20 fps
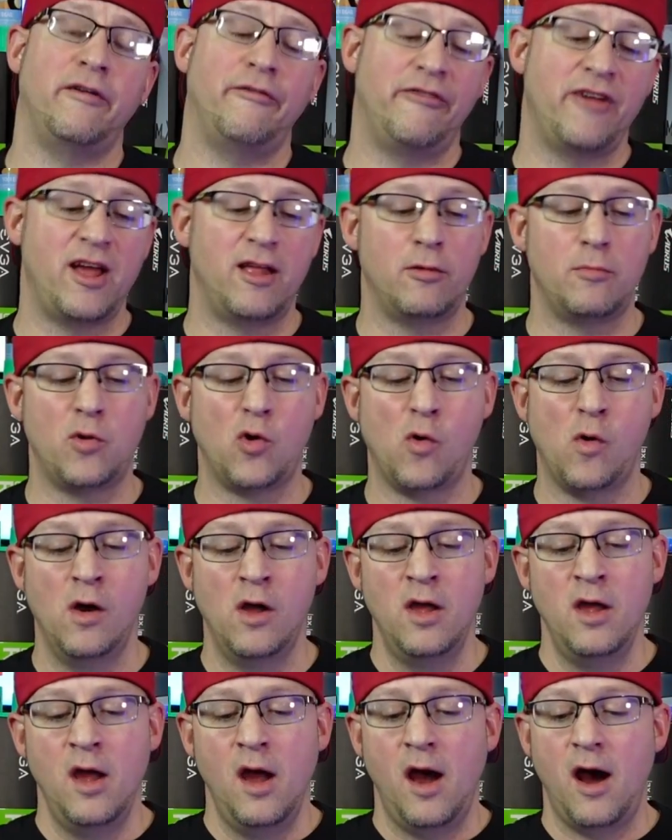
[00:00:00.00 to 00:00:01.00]
available.
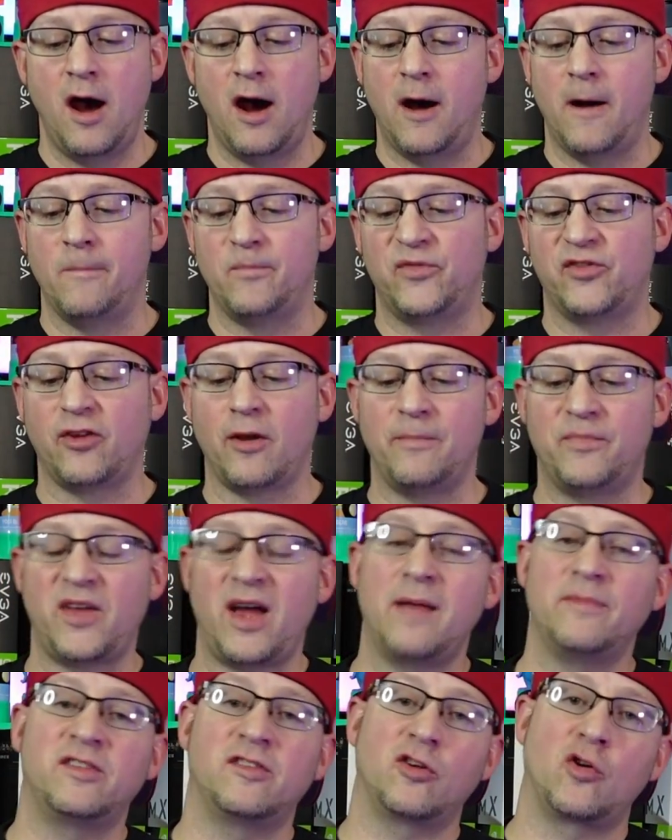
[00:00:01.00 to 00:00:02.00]

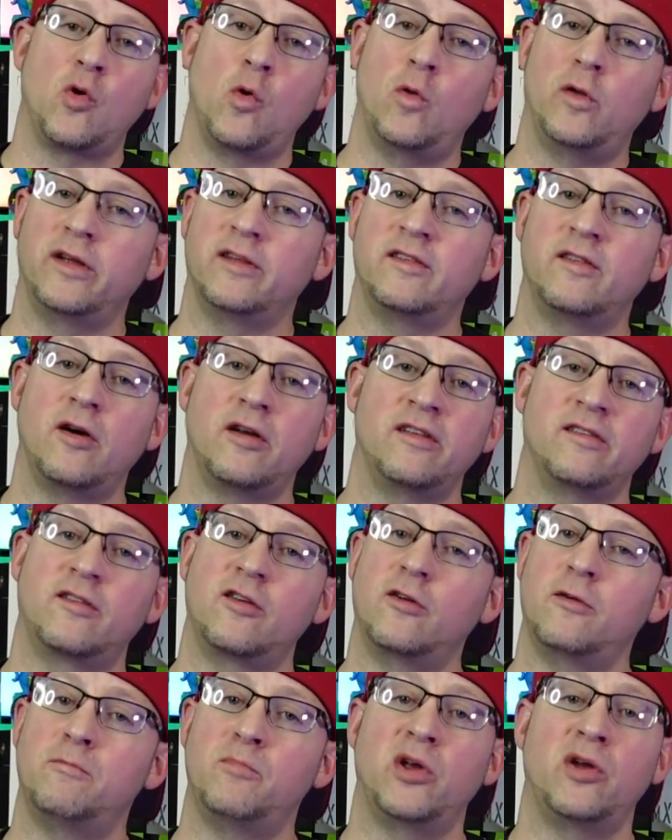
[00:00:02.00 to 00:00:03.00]
Sometimes the cooling's not as good,